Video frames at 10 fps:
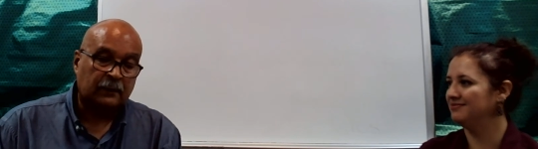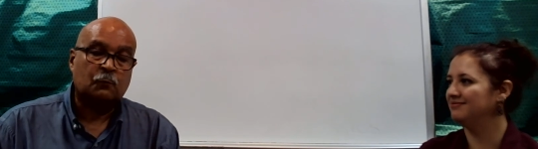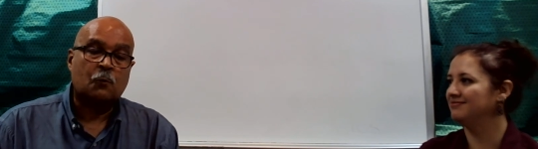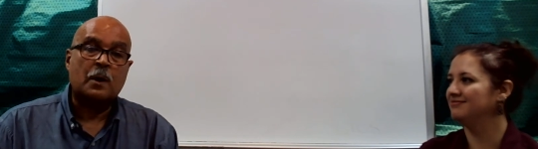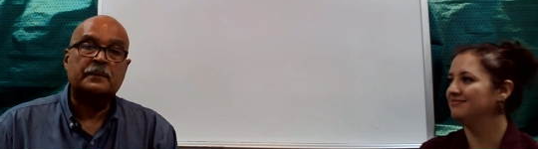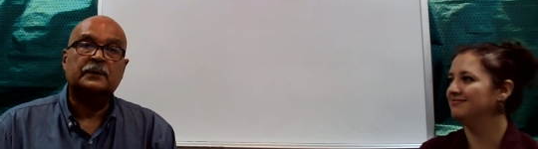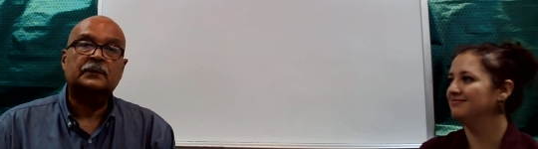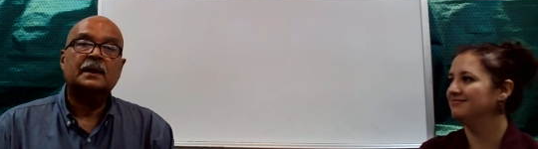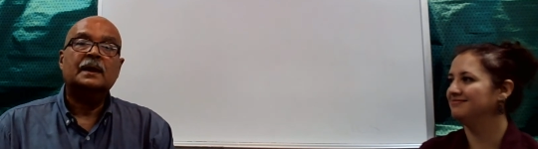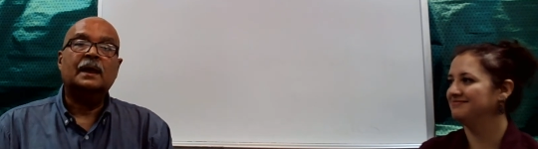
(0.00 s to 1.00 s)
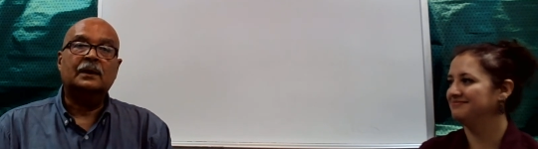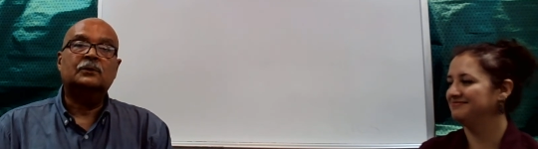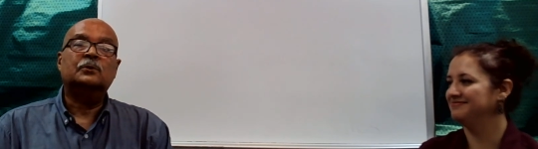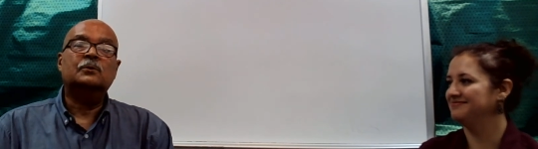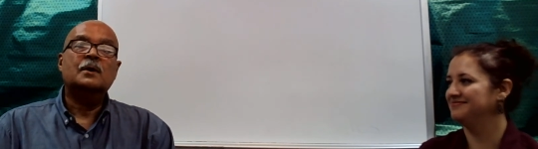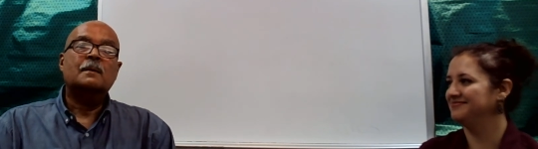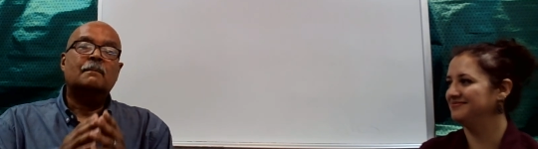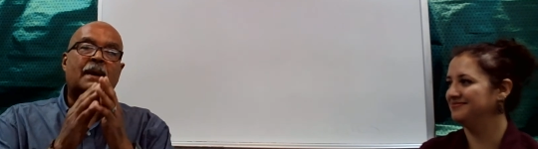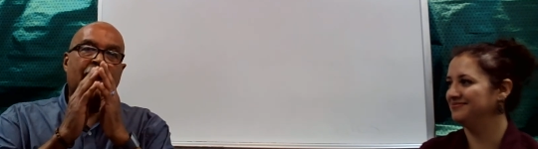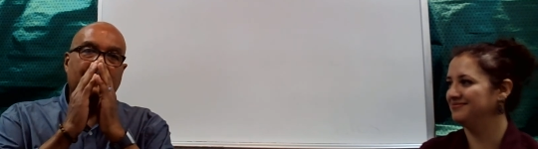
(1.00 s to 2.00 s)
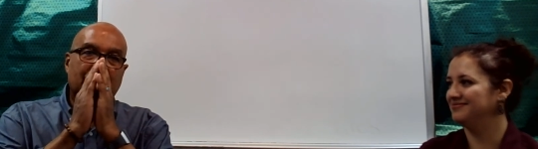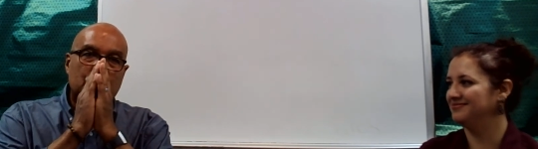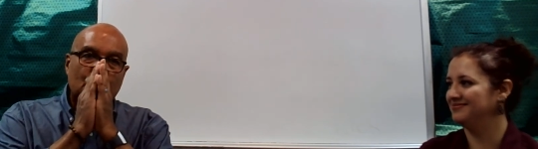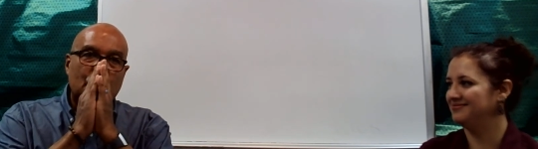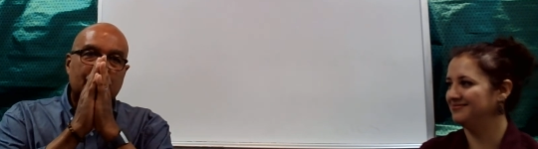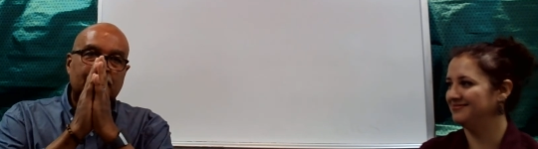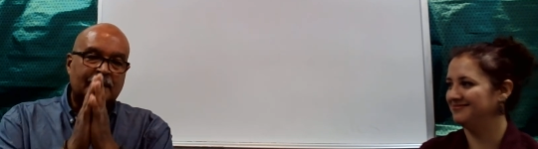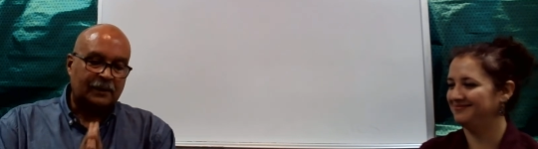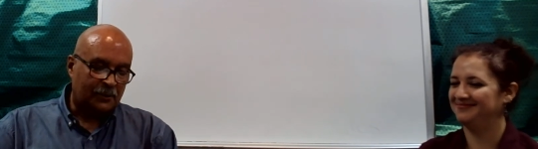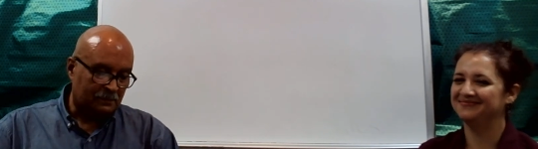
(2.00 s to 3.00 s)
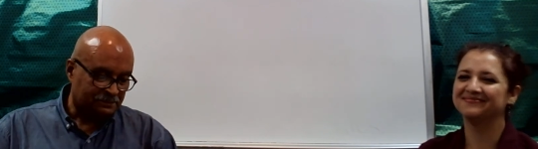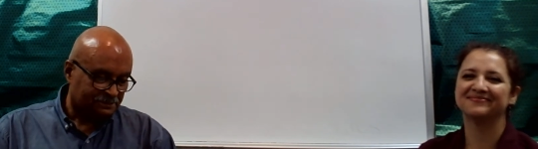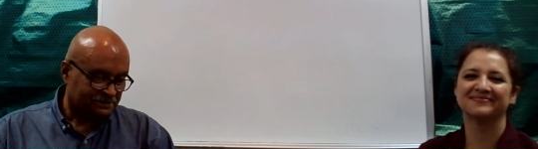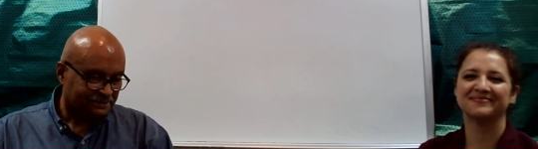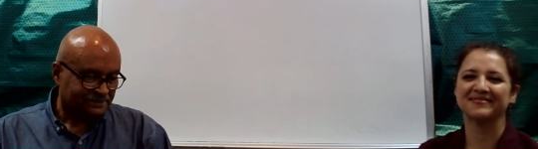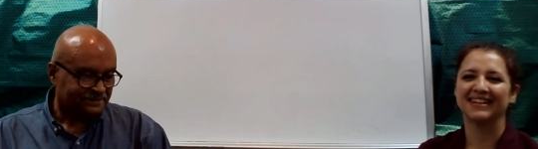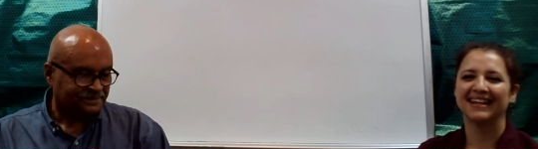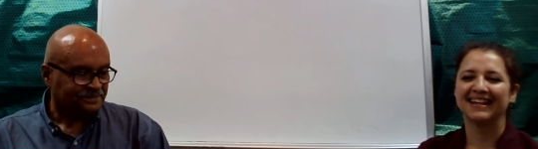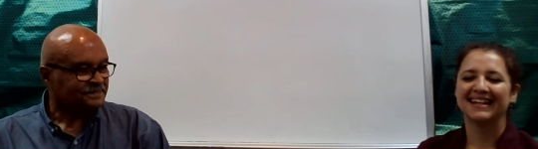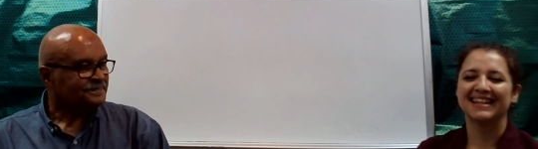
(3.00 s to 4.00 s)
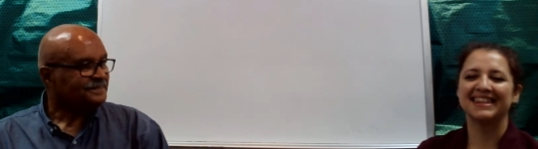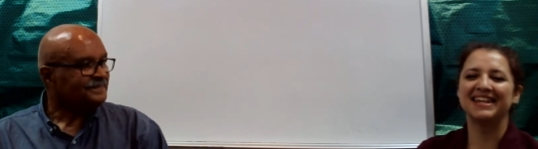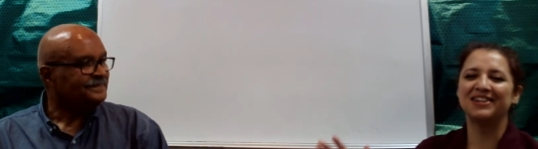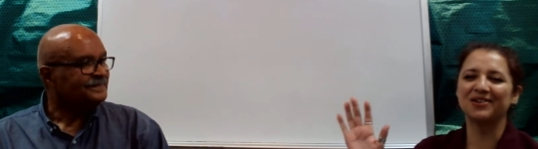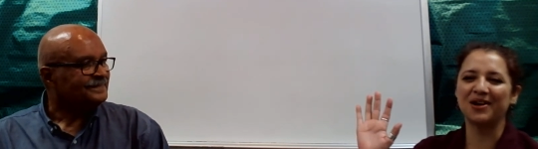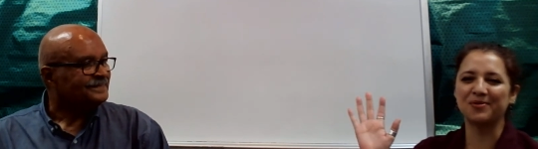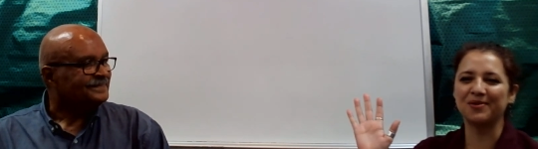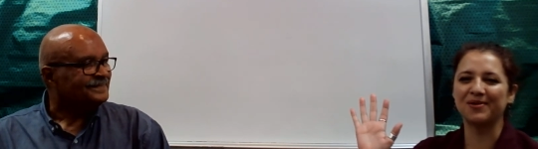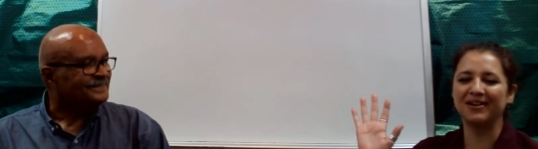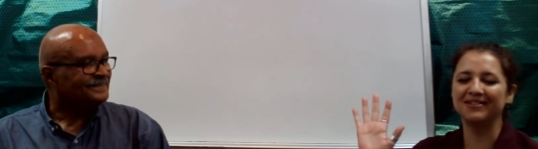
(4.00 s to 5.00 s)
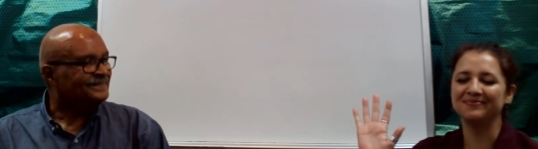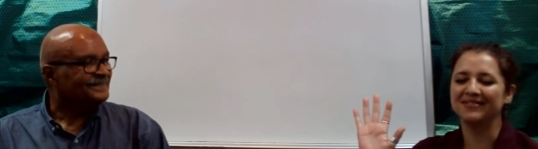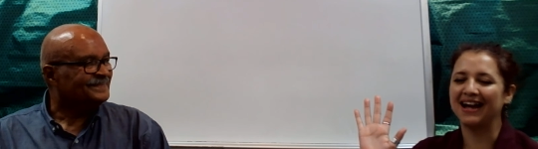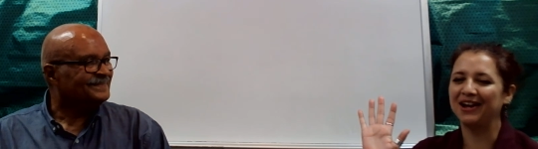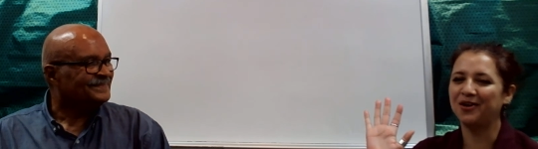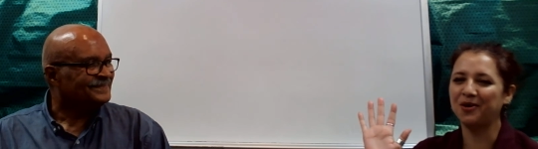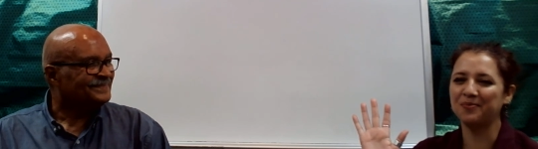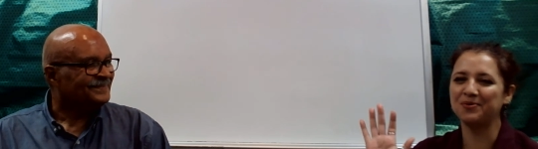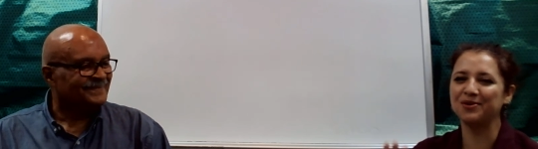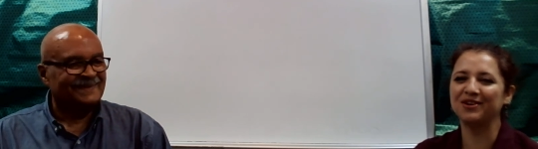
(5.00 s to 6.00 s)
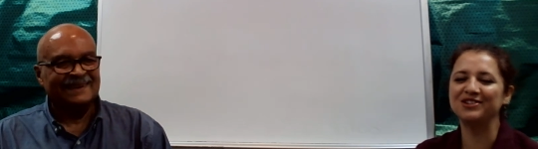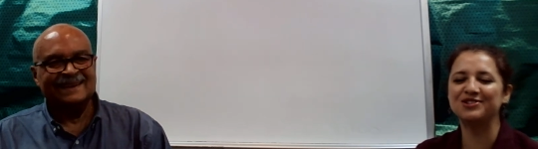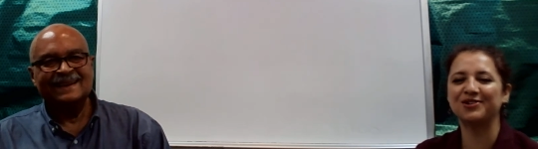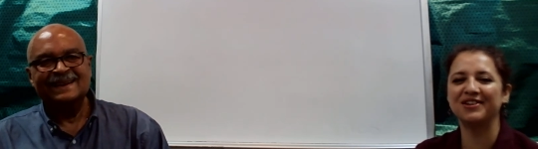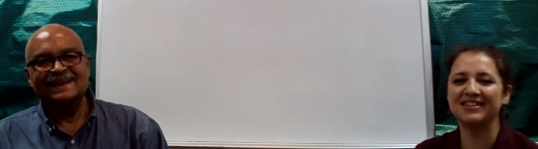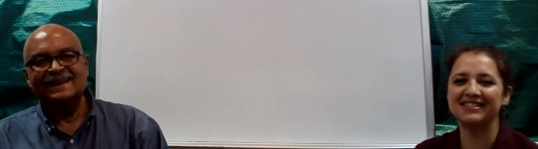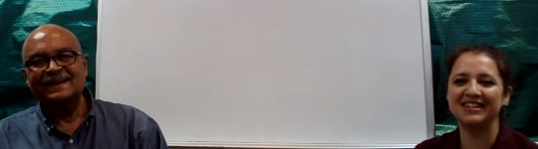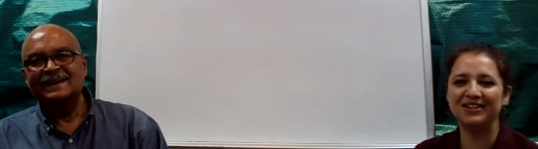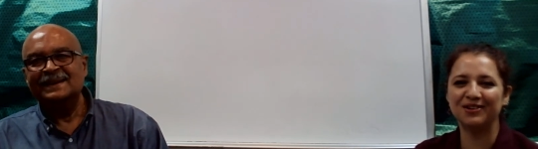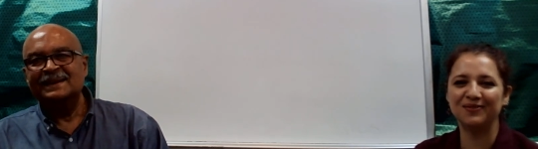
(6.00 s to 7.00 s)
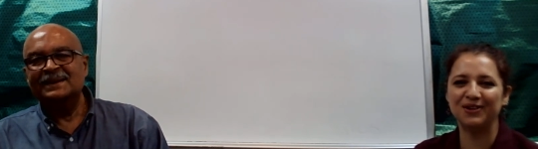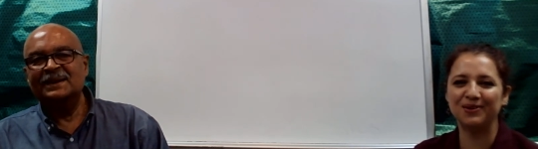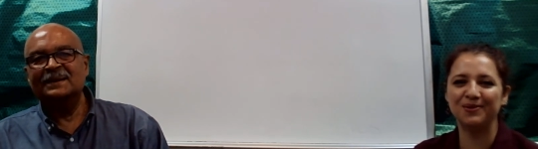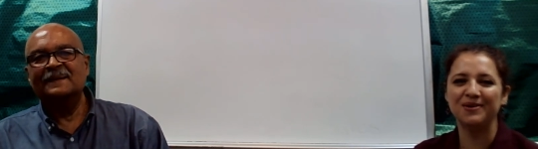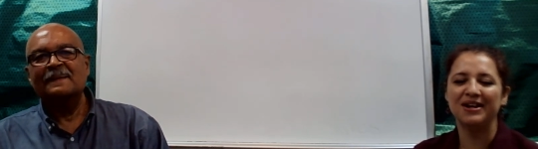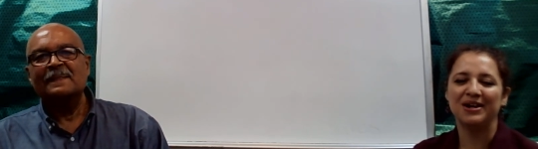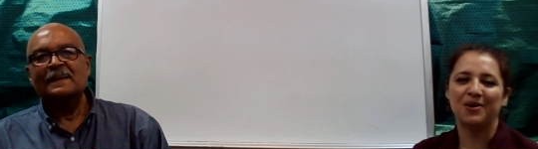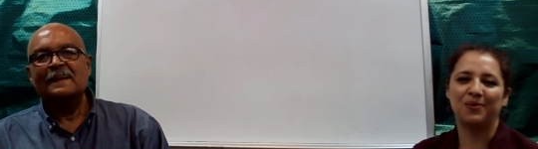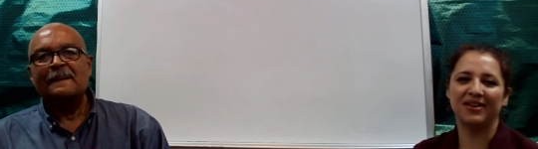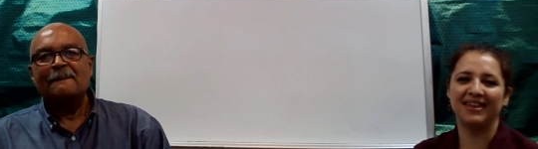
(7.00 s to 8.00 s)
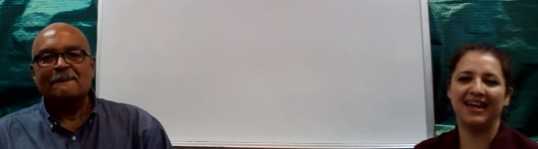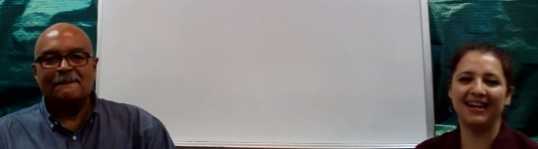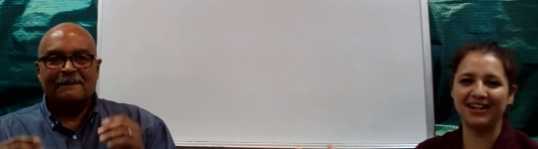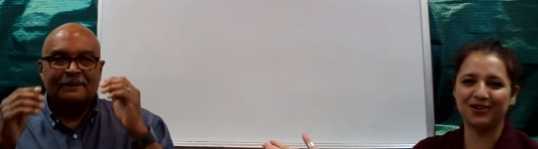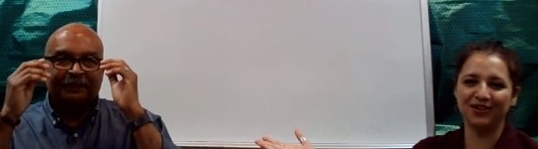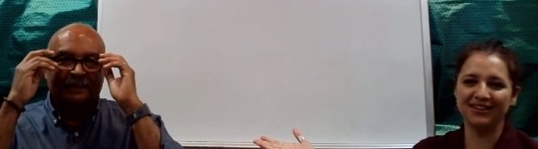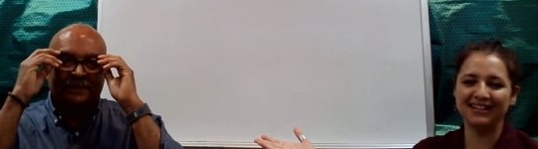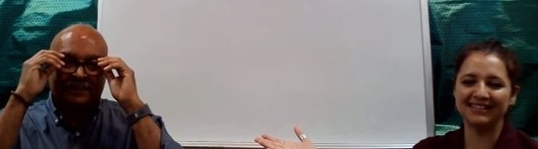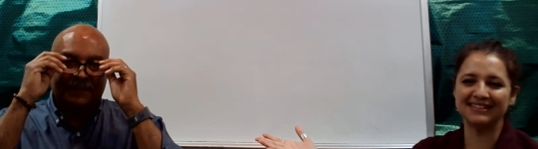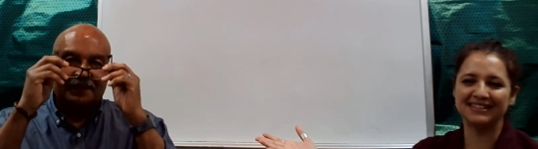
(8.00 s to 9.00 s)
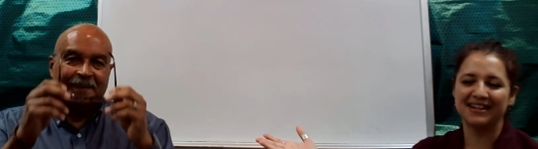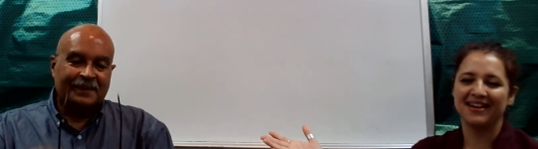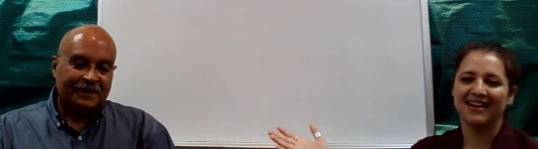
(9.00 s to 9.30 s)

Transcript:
Speaker 1: its warmness into mine thank you
Speaker 2: thank you everyone i hope you enjoyed this interview with eddie condes